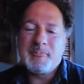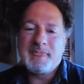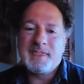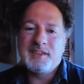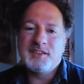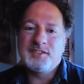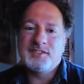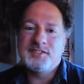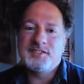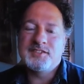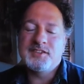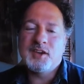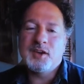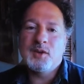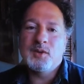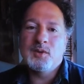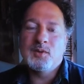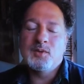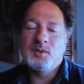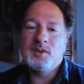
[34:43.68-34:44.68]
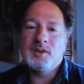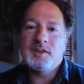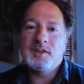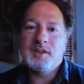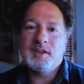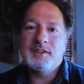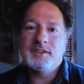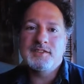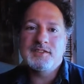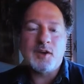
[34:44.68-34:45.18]
So
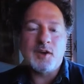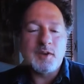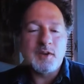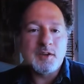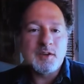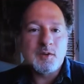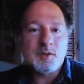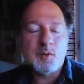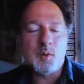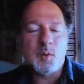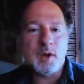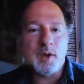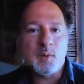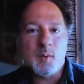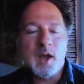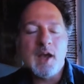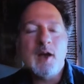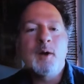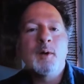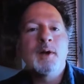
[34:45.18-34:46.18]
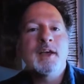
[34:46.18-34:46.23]
it's going quite well,